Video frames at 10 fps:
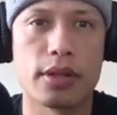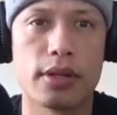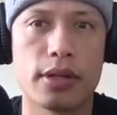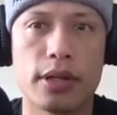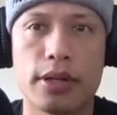
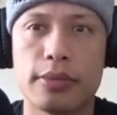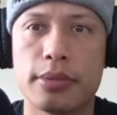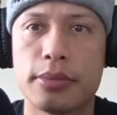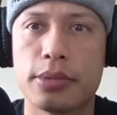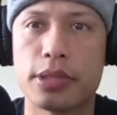Okay,
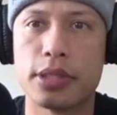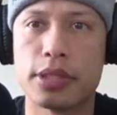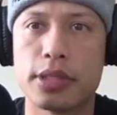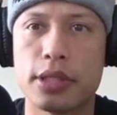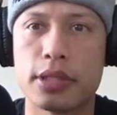what's
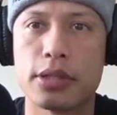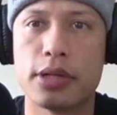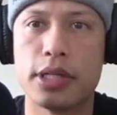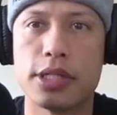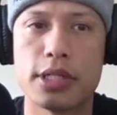this here? Let's go
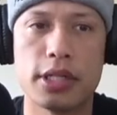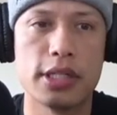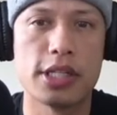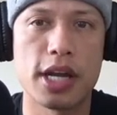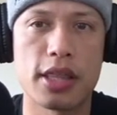ahead and
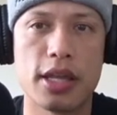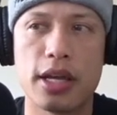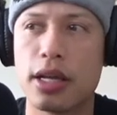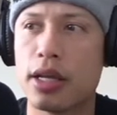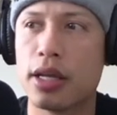eject
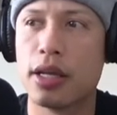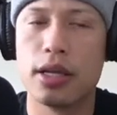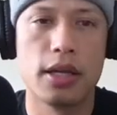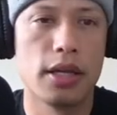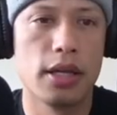that.
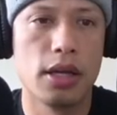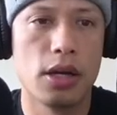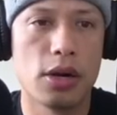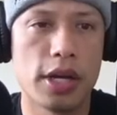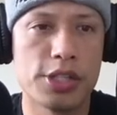
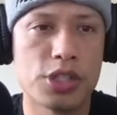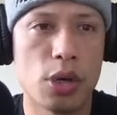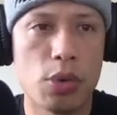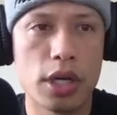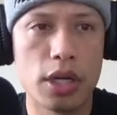Okay,
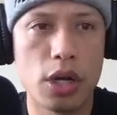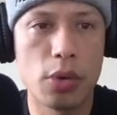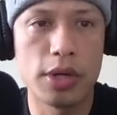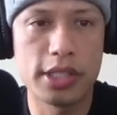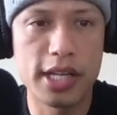so we're gonna
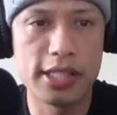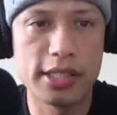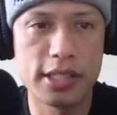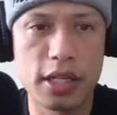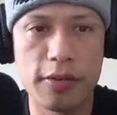go where it says
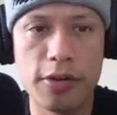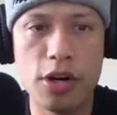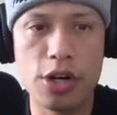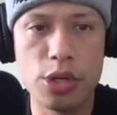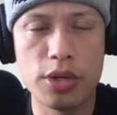
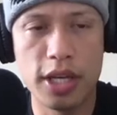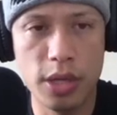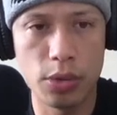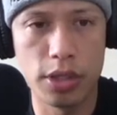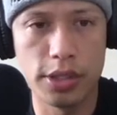discover new
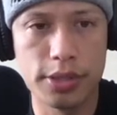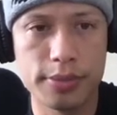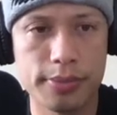keywords.